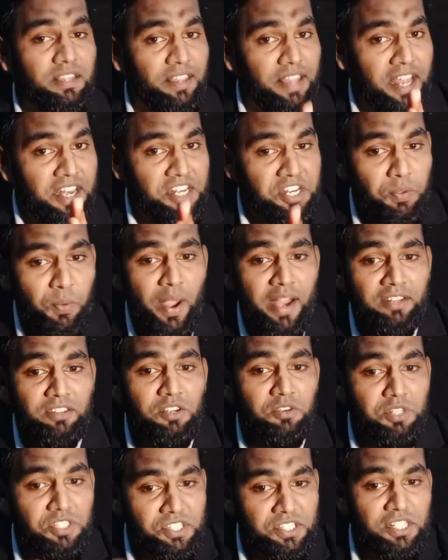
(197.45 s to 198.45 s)
Then divide
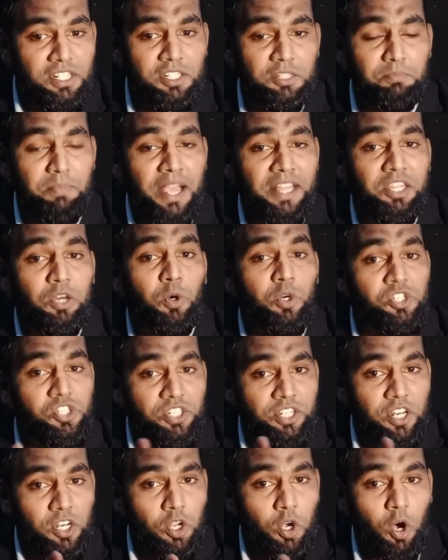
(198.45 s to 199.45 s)
the result by the
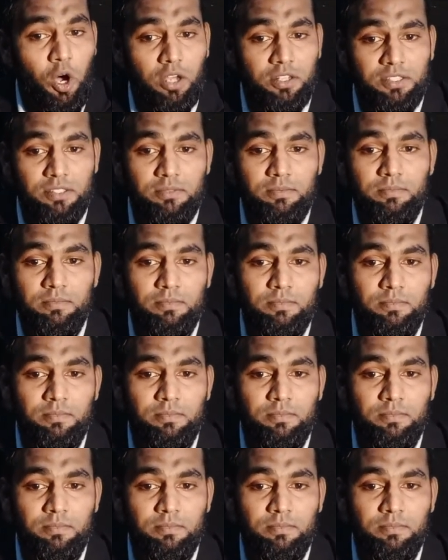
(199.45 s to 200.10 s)
original cost.